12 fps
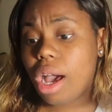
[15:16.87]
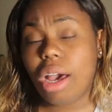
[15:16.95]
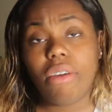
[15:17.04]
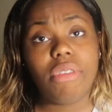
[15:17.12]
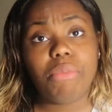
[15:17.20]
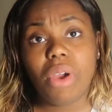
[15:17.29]

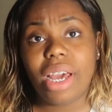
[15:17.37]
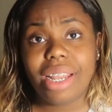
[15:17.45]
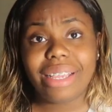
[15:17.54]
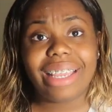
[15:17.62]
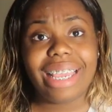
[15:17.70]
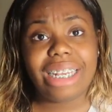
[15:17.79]
of the
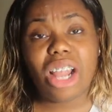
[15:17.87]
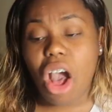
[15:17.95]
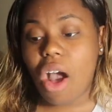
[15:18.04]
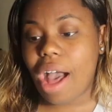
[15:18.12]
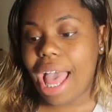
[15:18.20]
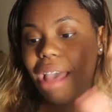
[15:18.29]
product in
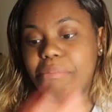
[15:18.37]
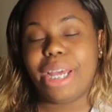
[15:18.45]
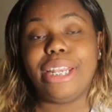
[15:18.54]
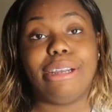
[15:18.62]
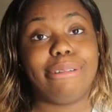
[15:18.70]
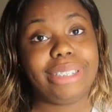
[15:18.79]
all. I have
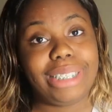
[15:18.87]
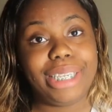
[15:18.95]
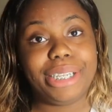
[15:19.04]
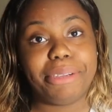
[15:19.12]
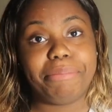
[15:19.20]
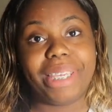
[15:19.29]
my notes
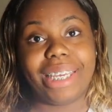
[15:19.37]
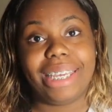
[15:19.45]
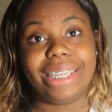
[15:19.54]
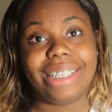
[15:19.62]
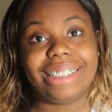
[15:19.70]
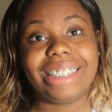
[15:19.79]
here
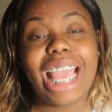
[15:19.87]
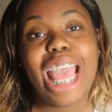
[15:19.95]
because